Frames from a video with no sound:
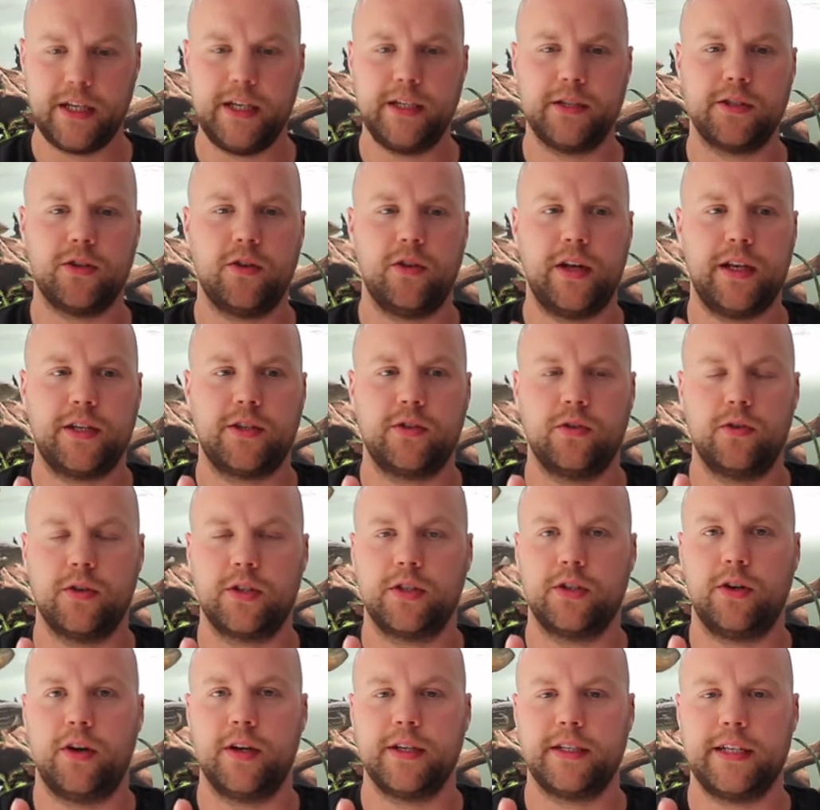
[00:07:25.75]
He's sort of that sort of
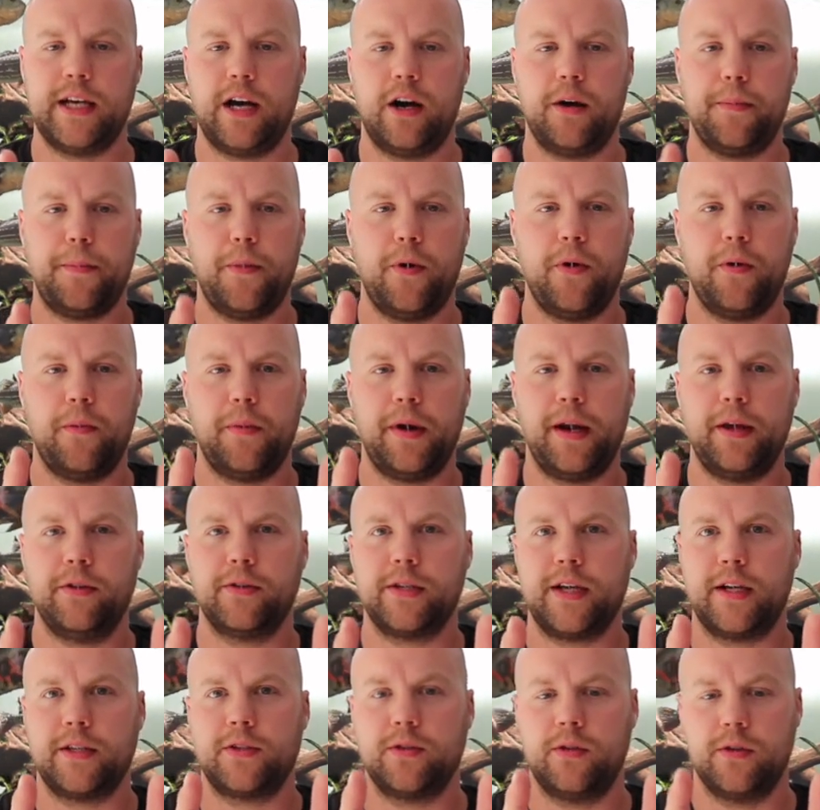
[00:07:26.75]
size now. I bought him when he was
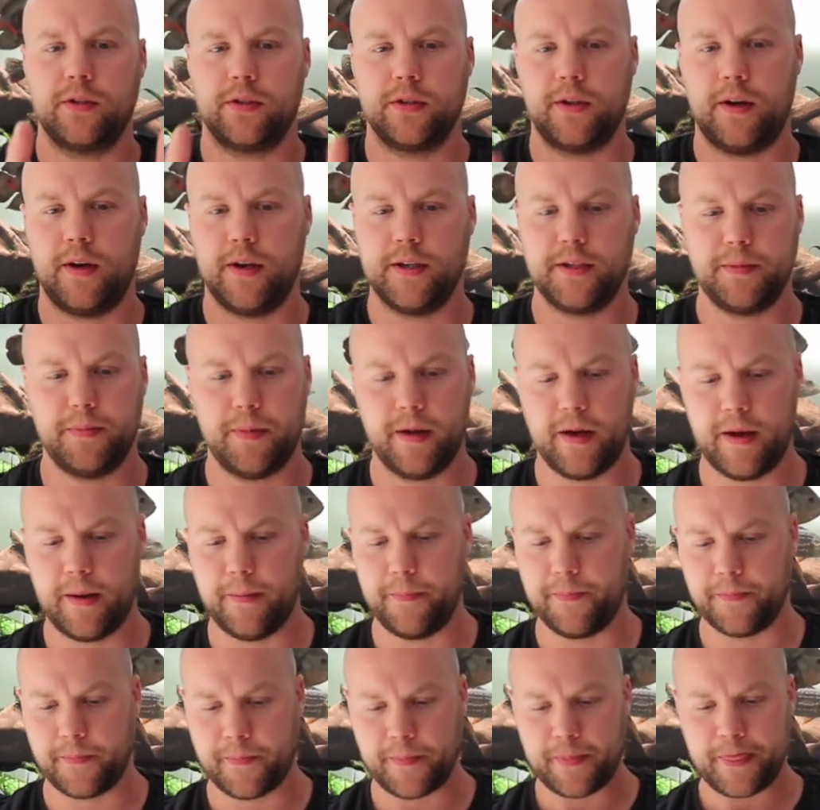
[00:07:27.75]
that sort of size.
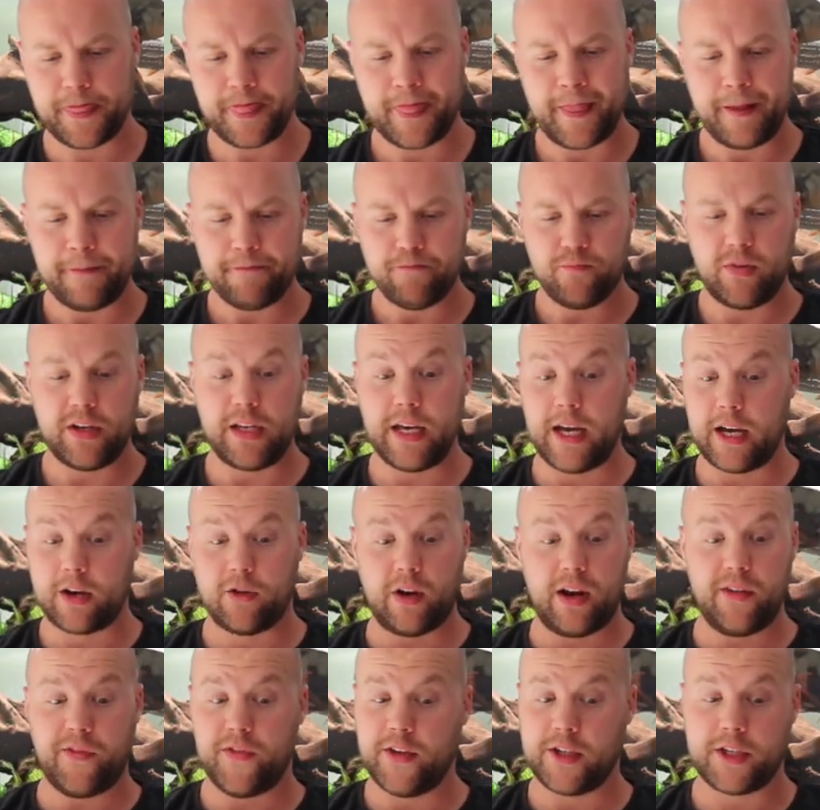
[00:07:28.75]
But yeah,
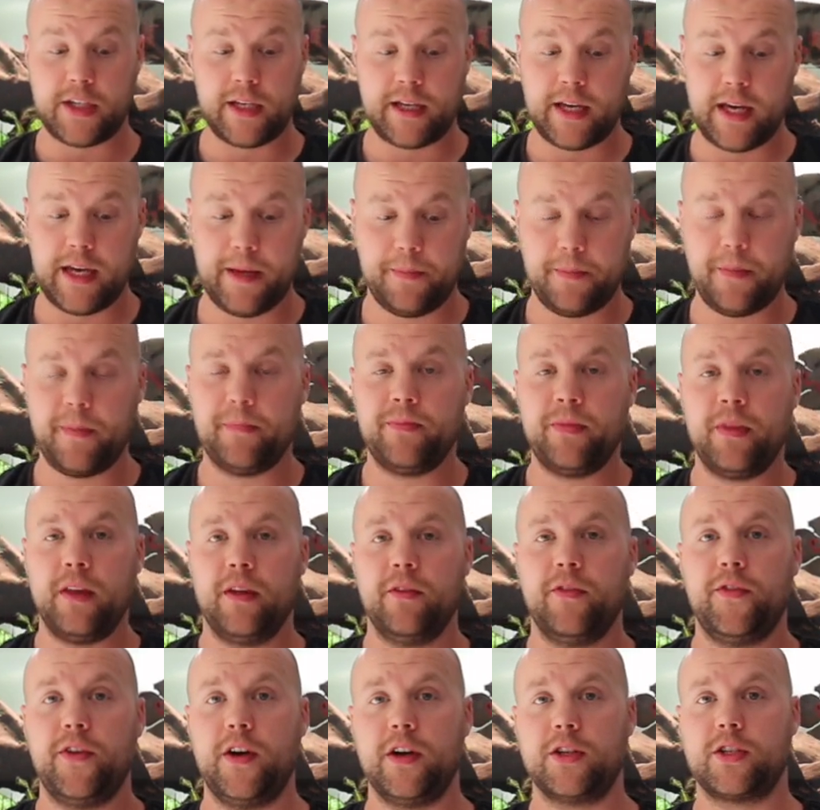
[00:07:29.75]
great fish to keep.
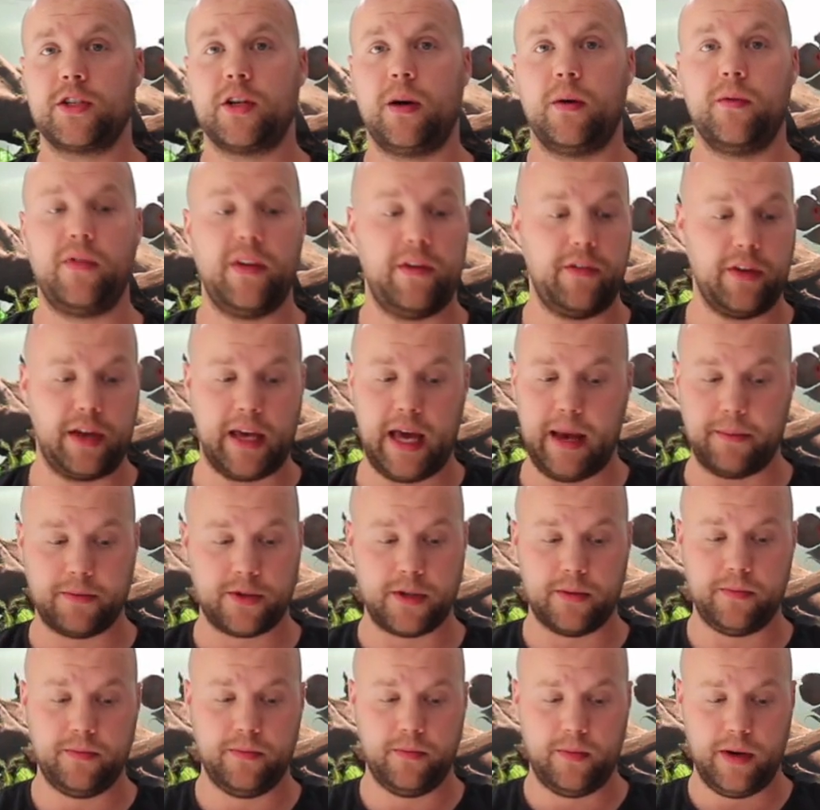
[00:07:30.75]
First time I've ever kept
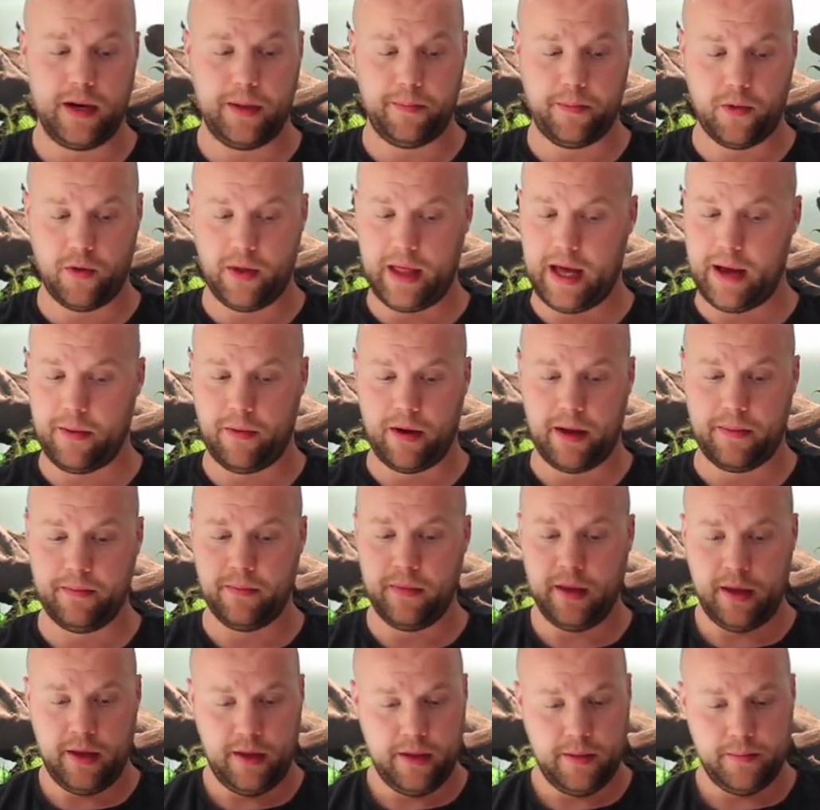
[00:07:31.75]
him when I bought that
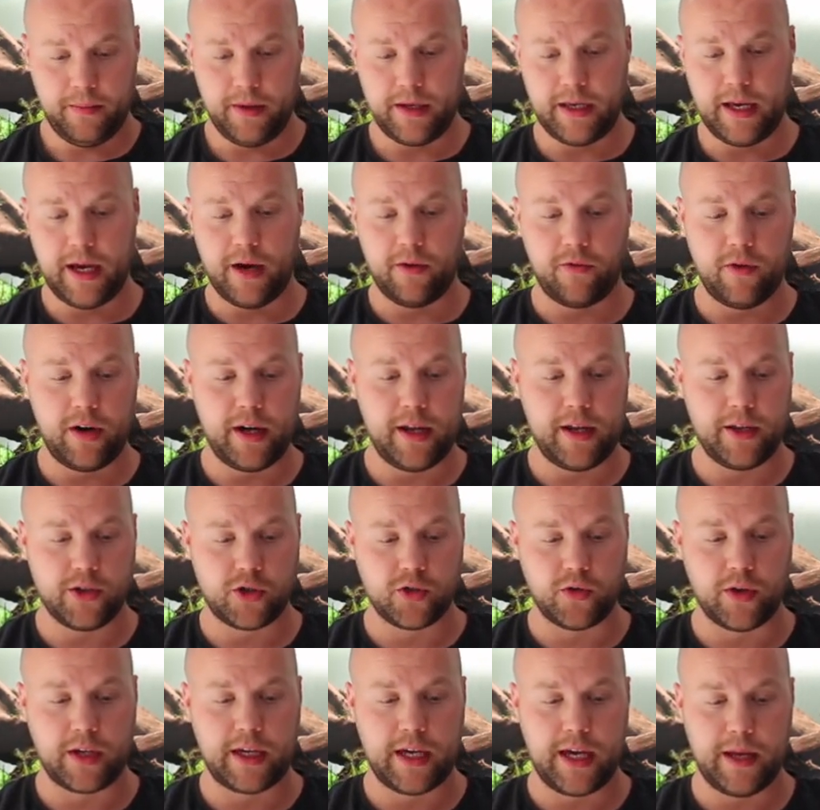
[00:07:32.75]
one. But yeah, I really
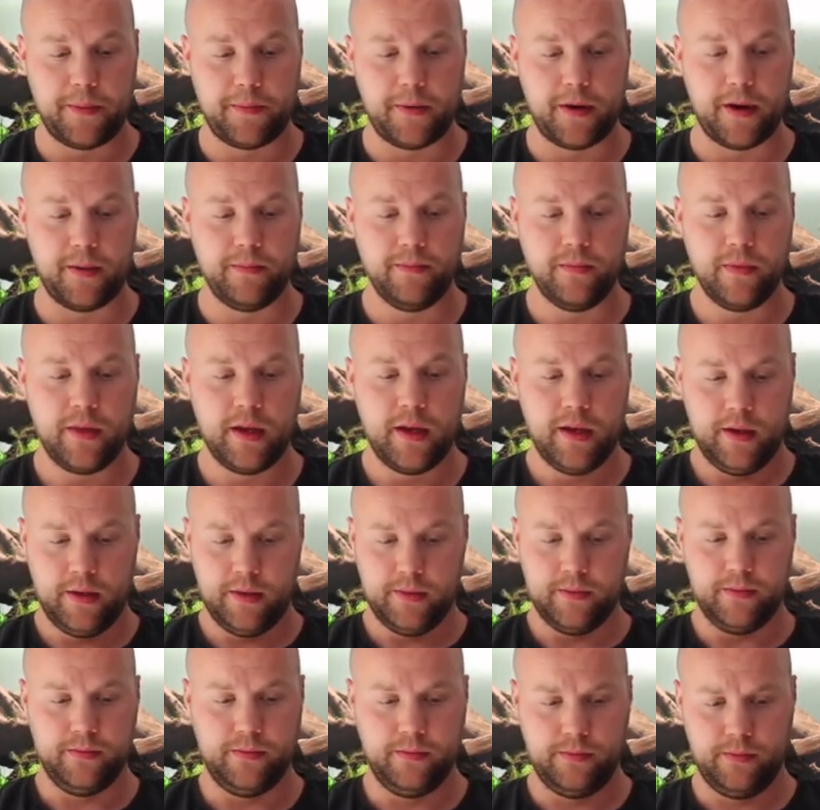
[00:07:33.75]
enjoy keeping him.
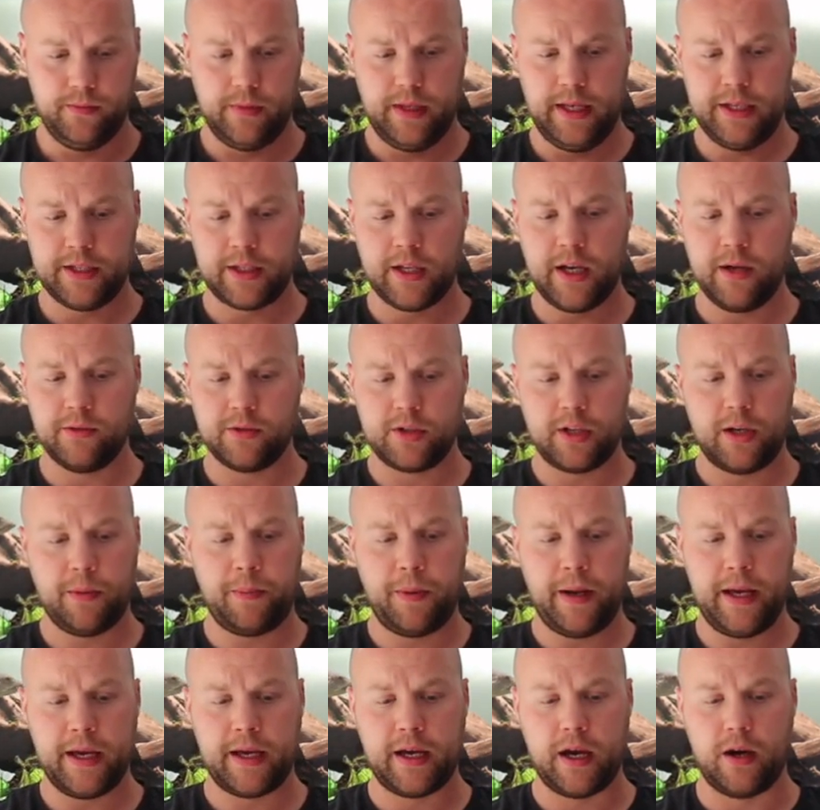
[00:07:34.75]
Let's get on to the
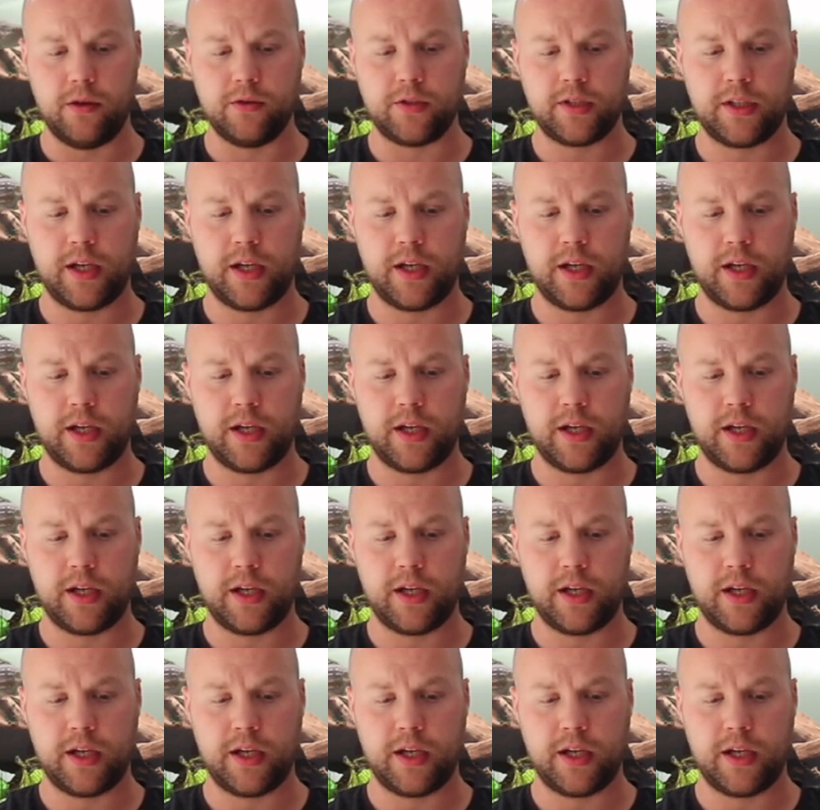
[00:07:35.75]
plecos.